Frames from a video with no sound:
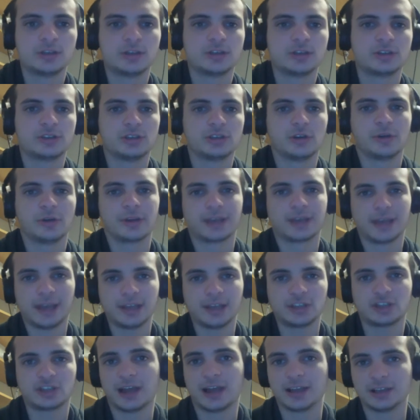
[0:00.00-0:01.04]
So it can't
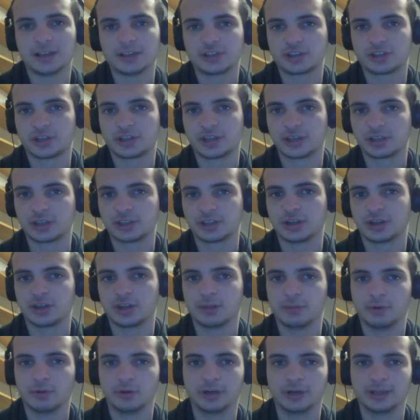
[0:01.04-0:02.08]
challenge things on the
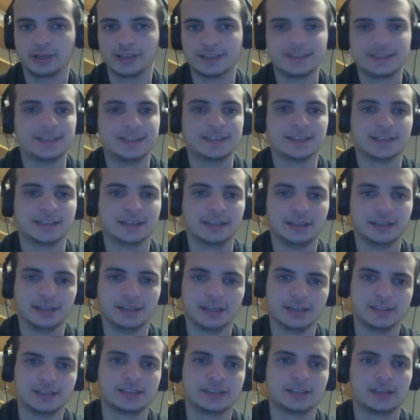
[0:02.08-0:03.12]
board as easily
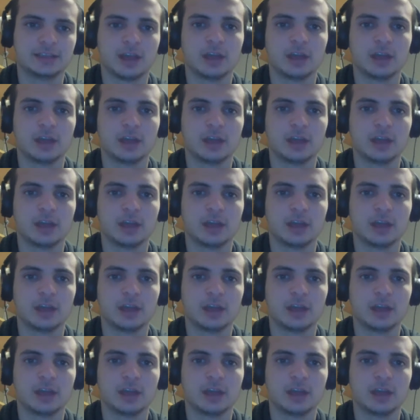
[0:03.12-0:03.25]
as